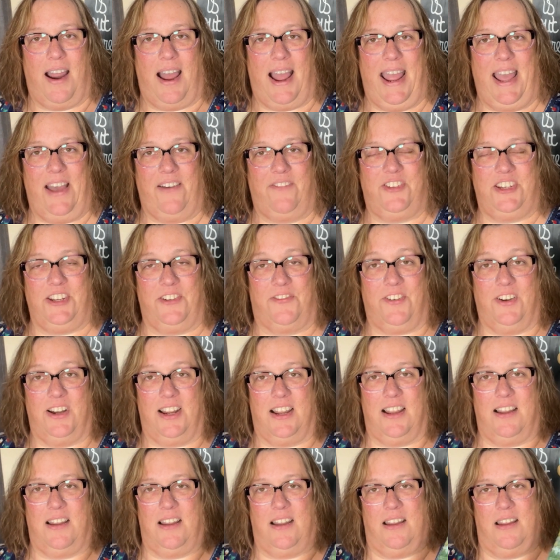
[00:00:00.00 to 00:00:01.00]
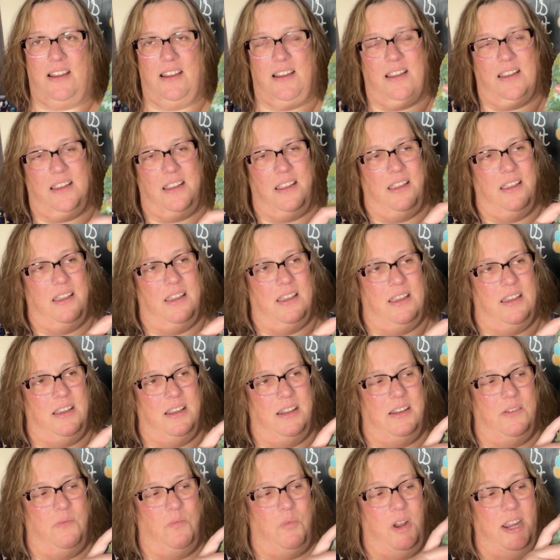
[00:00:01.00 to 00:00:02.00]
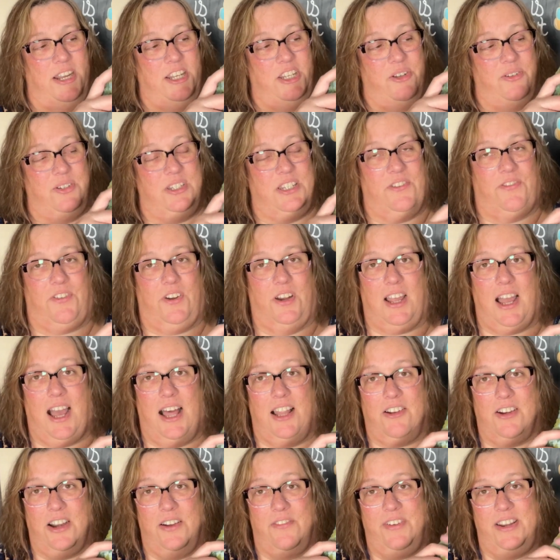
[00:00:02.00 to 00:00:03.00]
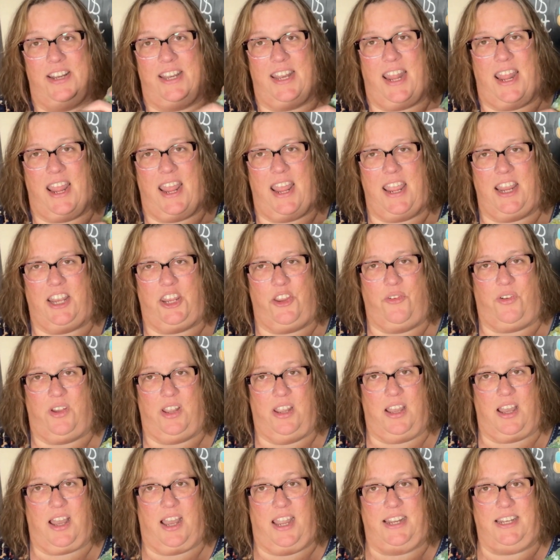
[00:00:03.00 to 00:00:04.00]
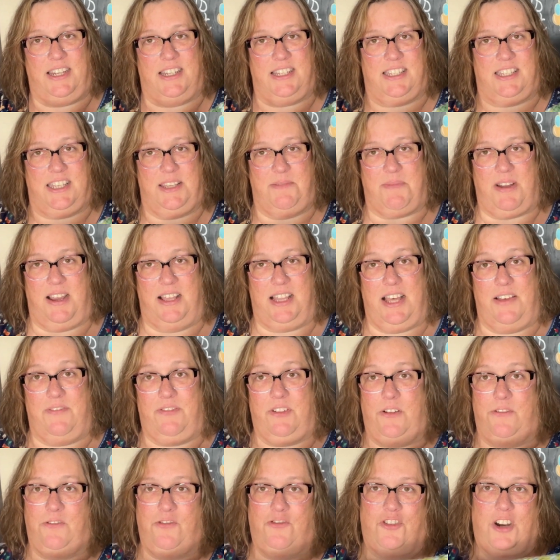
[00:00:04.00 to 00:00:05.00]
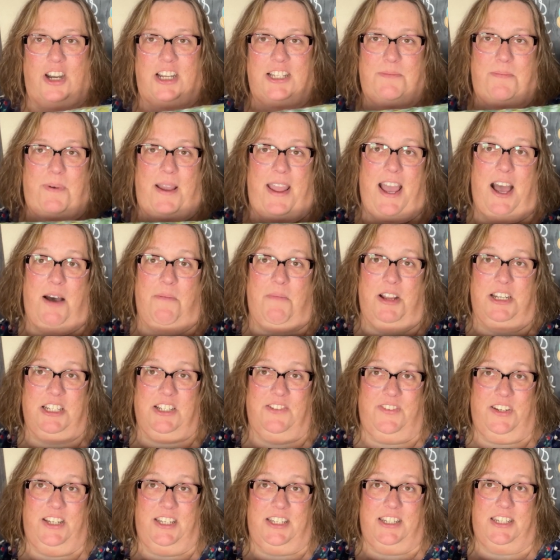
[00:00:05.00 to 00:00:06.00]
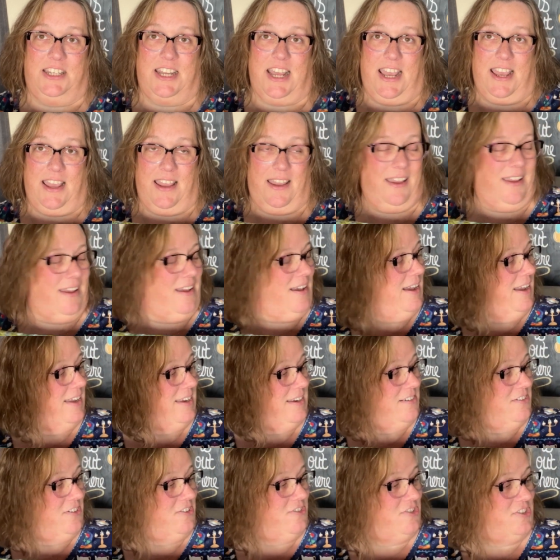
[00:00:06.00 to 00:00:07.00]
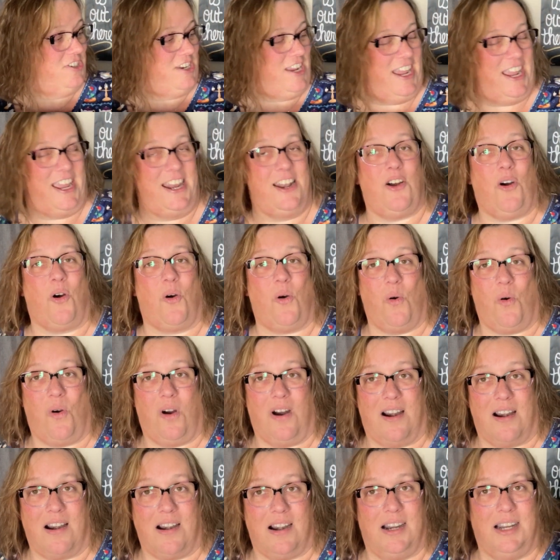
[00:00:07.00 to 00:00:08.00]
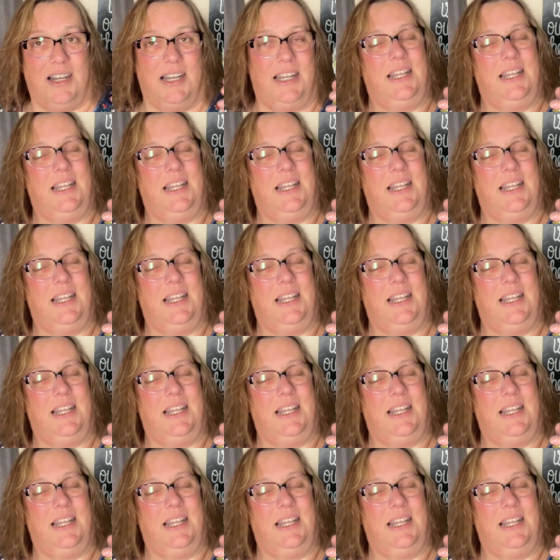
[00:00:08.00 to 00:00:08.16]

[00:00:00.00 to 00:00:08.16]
I have I do a different color every day and you can kind of see my level of stress by how much of each day I crocheted, or